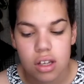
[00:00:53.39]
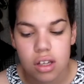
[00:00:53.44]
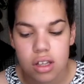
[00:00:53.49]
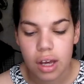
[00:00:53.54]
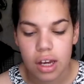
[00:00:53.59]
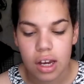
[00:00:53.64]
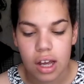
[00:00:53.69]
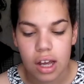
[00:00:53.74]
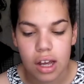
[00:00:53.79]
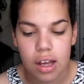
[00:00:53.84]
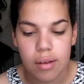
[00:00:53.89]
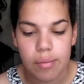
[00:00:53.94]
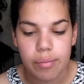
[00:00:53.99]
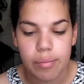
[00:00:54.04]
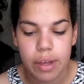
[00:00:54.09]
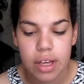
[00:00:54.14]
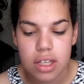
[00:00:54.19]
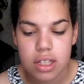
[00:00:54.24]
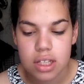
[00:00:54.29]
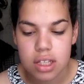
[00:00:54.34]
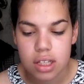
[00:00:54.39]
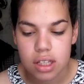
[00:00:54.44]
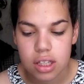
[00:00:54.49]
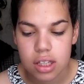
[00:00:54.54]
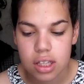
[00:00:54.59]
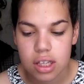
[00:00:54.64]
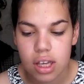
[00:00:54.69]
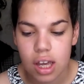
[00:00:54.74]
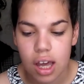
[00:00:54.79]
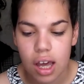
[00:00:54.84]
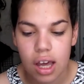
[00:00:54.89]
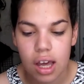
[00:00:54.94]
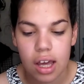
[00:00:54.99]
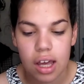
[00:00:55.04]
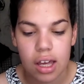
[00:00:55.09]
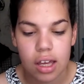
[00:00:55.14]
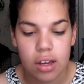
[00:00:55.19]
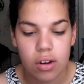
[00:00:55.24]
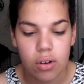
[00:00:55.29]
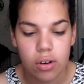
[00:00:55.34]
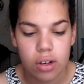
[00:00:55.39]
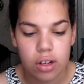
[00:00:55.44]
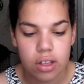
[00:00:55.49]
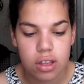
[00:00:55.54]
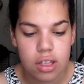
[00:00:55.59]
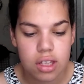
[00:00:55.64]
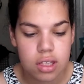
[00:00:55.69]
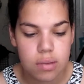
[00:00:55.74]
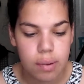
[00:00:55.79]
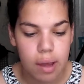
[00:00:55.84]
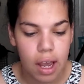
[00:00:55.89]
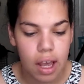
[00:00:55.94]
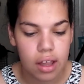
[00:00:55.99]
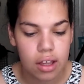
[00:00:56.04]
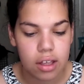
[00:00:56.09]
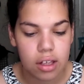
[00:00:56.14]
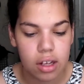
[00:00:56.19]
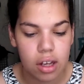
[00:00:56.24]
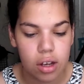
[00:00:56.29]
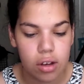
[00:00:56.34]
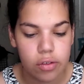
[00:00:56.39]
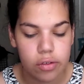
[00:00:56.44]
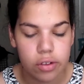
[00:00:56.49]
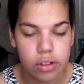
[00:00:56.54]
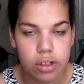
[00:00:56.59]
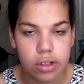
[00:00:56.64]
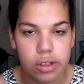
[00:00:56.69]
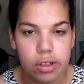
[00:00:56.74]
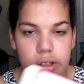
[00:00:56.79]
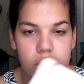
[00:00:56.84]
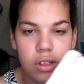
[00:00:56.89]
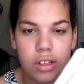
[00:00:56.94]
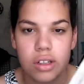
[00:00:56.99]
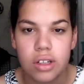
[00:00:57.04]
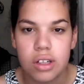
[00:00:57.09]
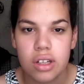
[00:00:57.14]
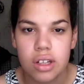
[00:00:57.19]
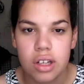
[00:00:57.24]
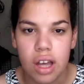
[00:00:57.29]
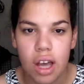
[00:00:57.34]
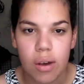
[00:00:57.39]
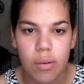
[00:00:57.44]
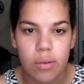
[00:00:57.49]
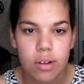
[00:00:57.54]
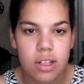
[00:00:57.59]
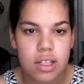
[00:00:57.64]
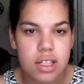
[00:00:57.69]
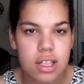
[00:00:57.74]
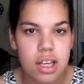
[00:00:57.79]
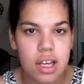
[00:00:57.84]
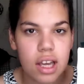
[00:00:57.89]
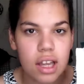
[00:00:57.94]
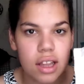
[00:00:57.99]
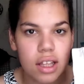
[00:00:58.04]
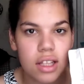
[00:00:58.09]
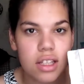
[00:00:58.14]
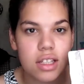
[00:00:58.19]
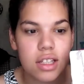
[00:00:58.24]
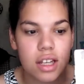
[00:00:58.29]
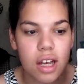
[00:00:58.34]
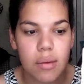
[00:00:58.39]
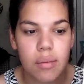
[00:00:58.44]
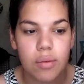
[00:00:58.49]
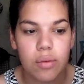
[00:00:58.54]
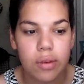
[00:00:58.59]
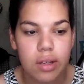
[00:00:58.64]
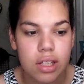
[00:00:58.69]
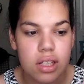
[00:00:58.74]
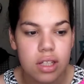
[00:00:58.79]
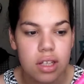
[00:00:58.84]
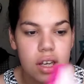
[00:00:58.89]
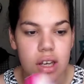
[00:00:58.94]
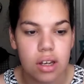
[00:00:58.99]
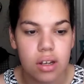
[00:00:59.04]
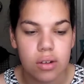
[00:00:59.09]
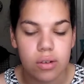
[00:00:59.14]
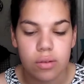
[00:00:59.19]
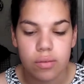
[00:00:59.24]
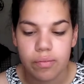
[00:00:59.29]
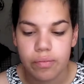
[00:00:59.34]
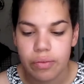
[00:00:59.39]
But basically, I ordered this palette over, I want to say at least a couple weeks ago,